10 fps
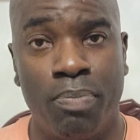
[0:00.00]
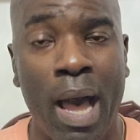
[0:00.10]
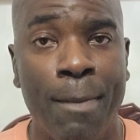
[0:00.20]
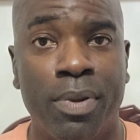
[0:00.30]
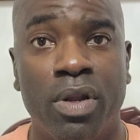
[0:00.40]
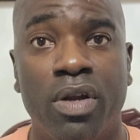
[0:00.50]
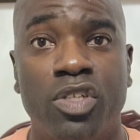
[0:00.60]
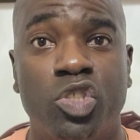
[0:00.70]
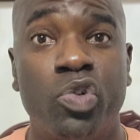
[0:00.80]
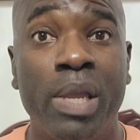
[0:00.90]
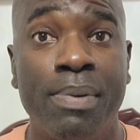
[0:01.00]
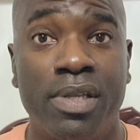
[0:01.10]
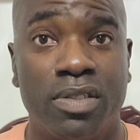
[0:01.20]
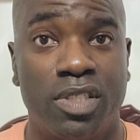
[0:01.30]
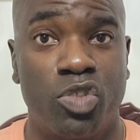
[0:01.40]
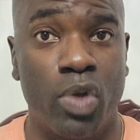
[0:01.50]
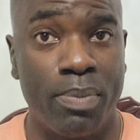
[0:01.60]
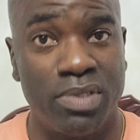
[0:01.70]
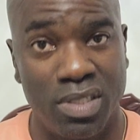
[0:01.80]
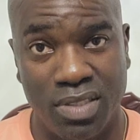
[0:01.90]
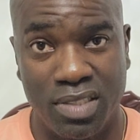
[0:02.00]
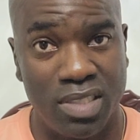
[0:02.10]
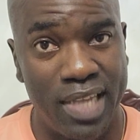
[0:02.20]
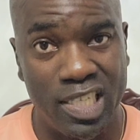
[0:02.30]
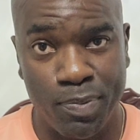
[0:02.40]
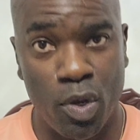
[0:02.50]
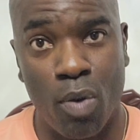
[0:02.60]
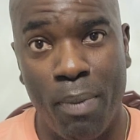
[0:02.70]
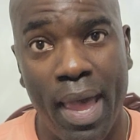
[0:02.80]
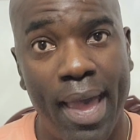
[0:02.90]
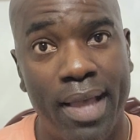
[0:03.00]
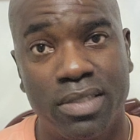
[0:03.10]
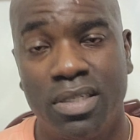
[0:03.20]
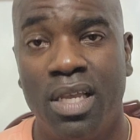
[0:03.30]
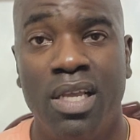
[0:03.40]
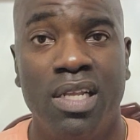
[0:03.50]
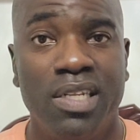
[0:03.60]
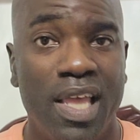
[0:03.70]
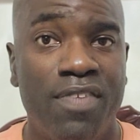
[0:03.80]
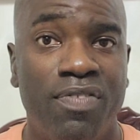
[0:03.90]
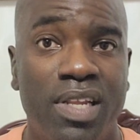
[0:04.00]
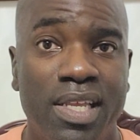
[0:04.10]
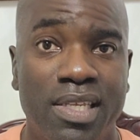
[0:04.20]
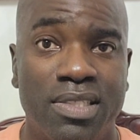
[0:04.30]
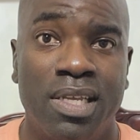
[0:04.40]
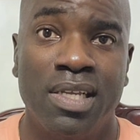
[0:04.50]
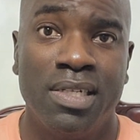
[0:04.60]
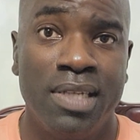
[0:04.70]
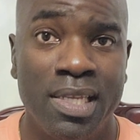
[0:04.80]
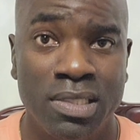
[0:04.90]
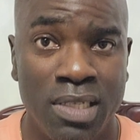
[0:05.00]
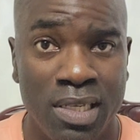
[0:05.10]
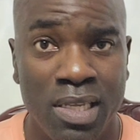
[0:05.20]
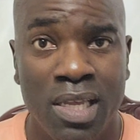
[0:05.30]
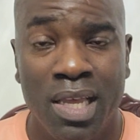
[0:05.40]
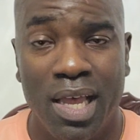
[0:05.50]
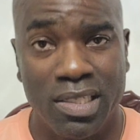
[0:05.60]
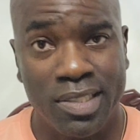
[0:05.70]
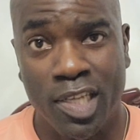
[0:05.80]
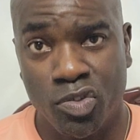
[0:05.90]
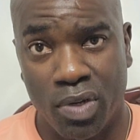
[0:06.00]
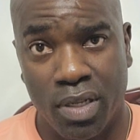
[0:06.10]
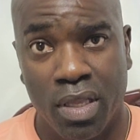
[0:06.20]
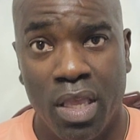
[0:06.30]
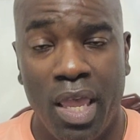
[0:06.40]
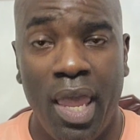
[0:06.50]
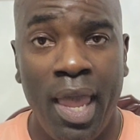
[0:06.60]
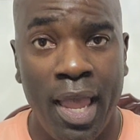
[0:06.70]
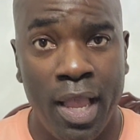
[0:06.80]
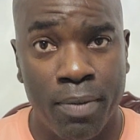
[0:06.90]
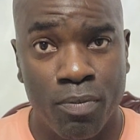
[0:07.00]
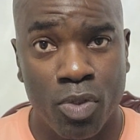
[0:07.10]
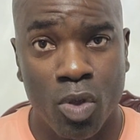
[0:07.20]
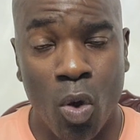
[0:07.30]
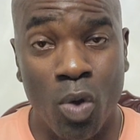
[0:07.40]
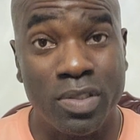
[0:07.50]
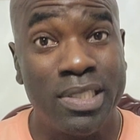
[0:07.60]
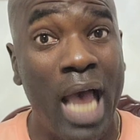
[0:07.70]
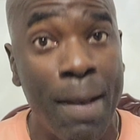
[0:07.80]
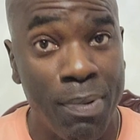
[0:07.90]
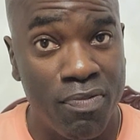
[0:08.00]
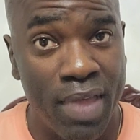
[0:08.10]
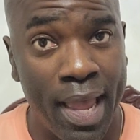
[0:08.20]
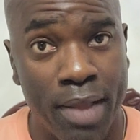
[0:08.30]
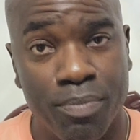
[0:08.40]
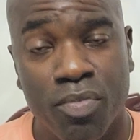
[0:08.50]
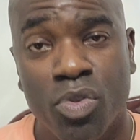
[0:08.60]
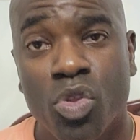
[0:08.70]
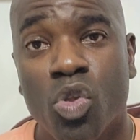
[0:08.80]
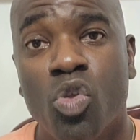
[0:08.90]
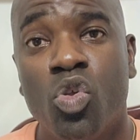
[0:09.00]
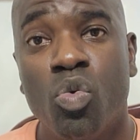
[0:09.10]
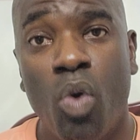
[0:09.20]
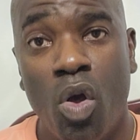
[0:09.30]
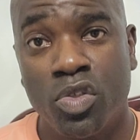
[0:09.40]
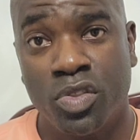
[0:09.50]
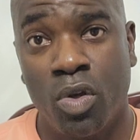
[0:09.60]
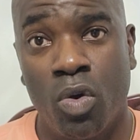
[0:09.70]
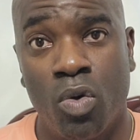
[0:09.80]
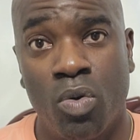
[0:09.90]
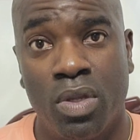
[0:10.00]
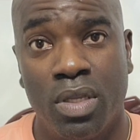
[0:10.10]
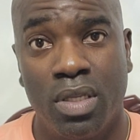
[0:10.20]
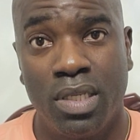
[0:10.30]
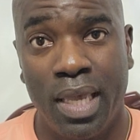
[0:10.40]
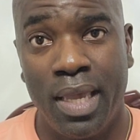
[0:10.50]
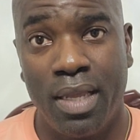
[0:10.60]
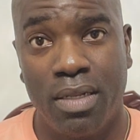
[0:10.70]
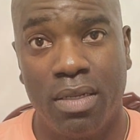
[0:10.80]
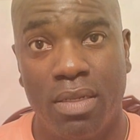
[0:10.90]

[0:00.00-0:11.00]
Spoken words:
popular streaming subscriptions such as HBO Max, Netflix, Disney, etc. And on top of that, you also get